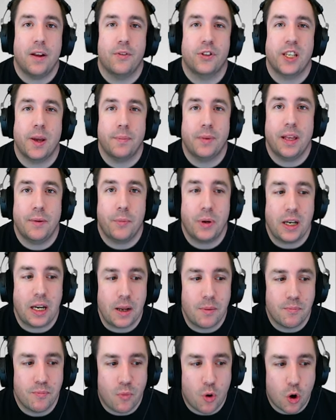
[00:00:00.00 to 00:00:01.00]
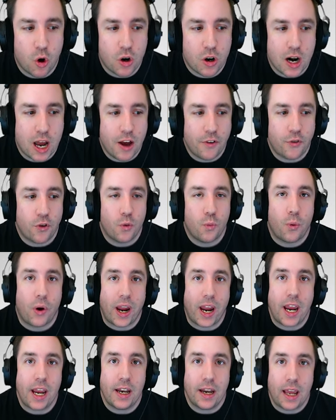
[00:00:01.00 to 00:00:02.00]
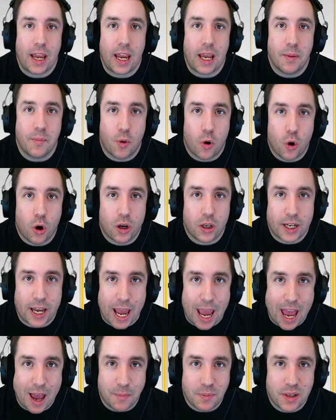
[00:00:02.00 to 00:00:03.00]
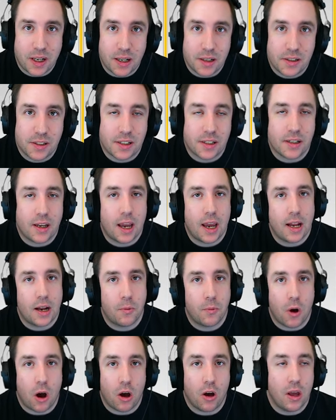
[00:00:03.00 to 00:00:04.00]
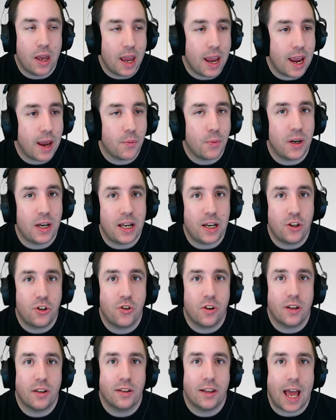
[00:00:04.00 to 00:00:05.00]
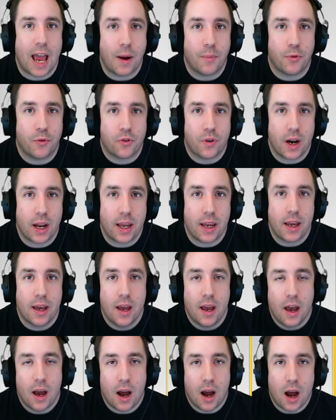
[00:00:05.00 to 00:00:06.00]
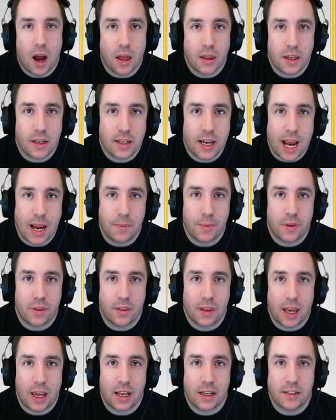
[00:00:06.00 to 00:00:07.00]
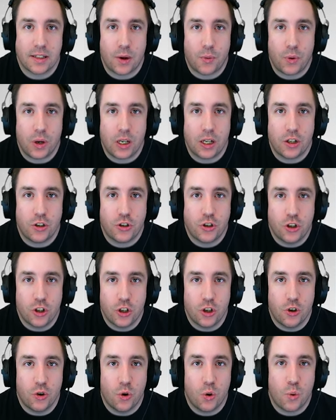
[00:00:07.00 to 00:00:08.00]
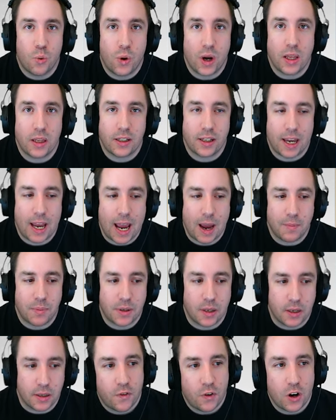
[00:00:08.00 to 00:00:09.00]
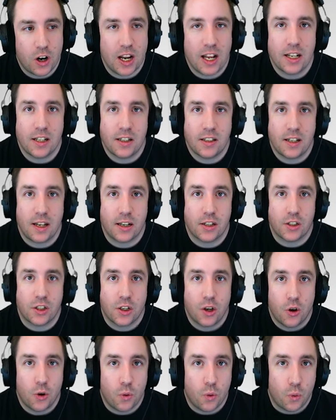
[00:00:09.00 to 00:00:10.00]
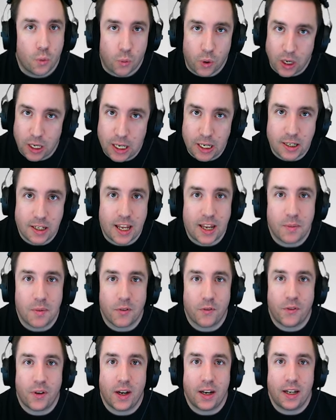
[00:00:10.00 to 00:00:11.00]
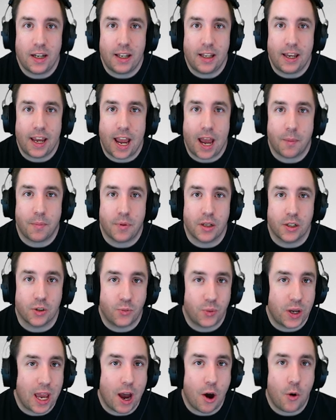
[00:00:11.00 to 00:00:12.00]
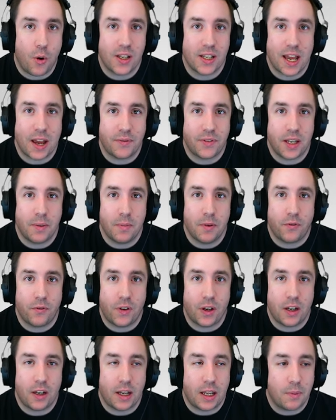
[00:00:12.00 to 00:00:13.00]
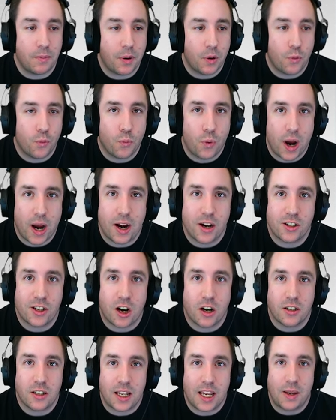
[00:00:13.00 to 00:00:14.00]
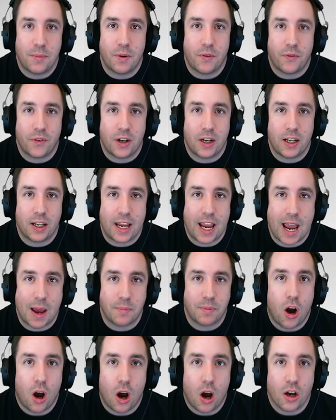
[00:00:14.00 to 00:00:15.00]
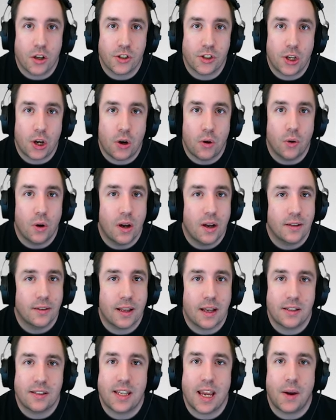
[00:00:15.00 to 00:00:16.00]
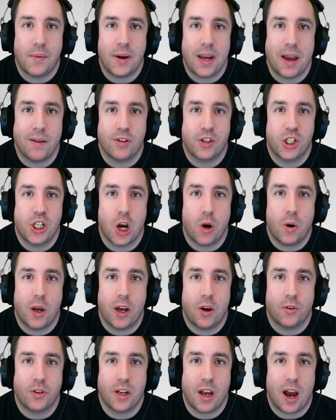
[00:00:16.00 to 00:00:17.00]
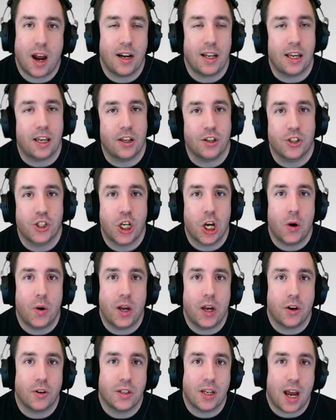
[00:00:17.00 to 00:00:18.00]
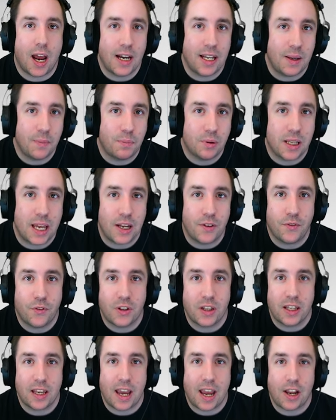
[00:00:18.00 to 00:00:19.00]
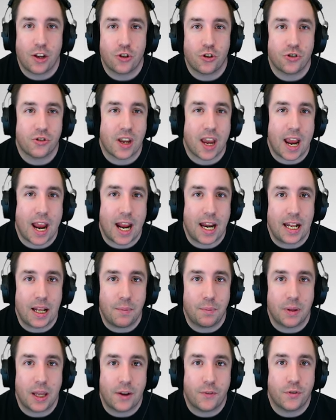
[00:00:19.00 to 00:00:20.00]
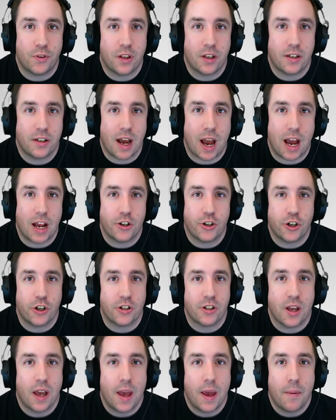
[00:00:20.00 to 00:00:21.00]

of something that we need more of, we need more captains, and, and we need to elaborate on the type of things that we can do with captain. For instance, we need Team Infinity captains. We always have Team Infinity, but where's our Team Infinity captain? Also, let's say we have Shohei Ohtani. Shohei Ohtani played for the Angels and he played for the Dodgers.